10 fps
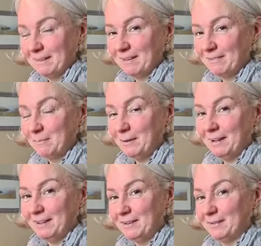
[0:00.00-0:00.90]
a
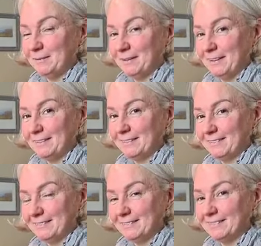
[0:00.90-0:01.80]
smile on his face.
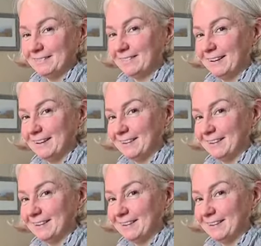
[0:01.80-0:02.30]
Like